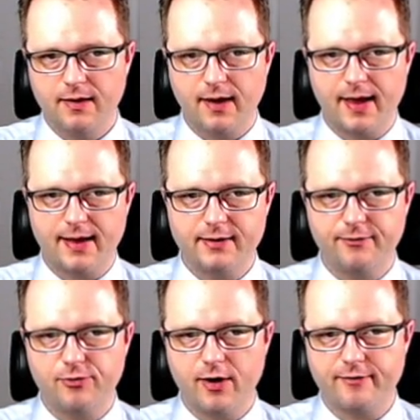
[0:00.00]
And if
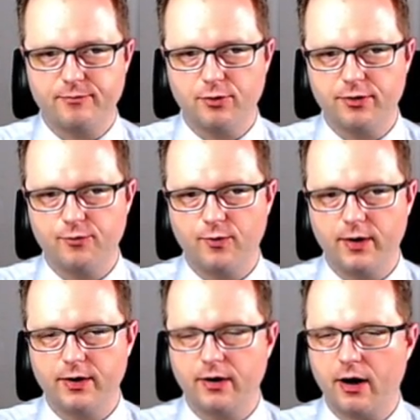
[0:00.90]
you have more than
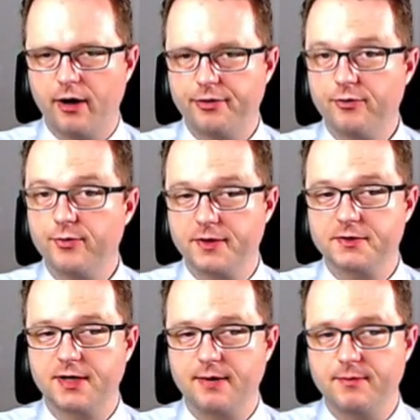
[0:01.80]
one author with the
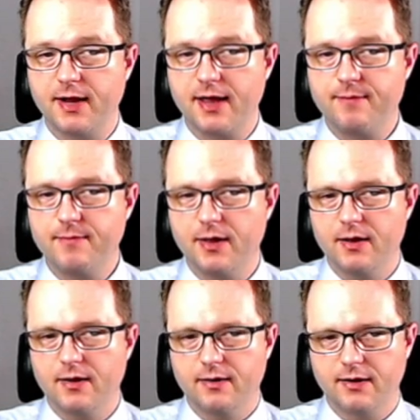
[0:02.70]
same name,
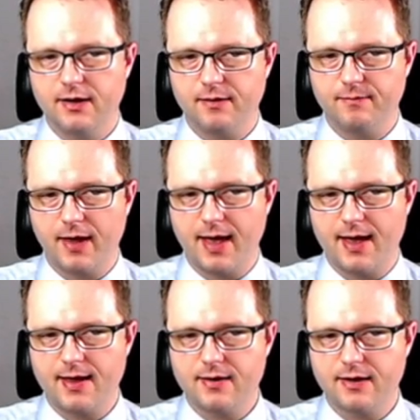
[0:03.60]
Kim
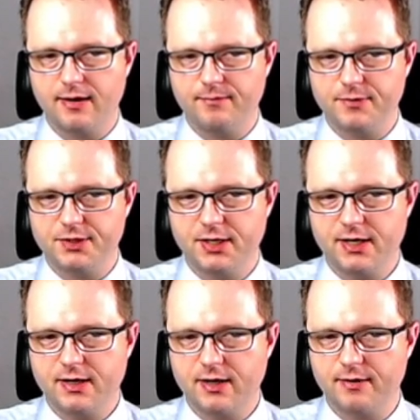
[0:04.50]
A, Kim G,
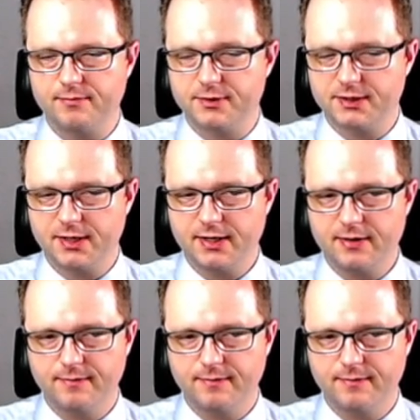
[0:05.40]
Kim Z,